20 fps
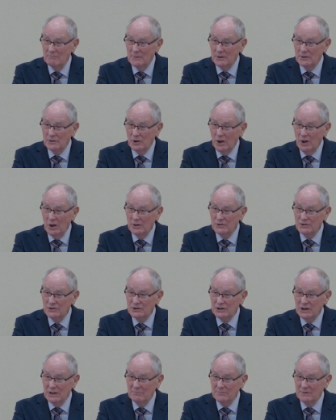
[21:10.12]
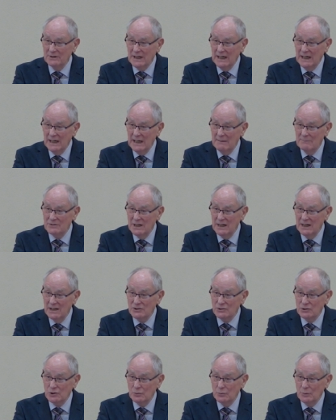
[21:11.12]
But God sometimes
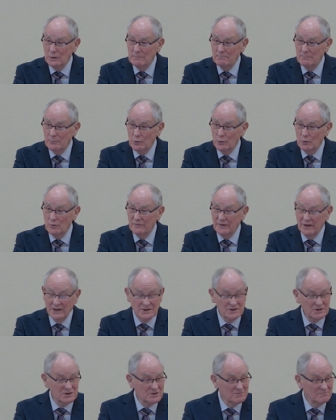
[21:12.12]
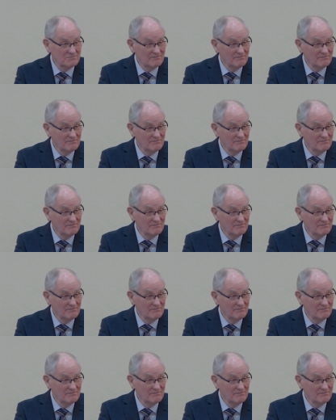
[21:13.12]
has to reprove us.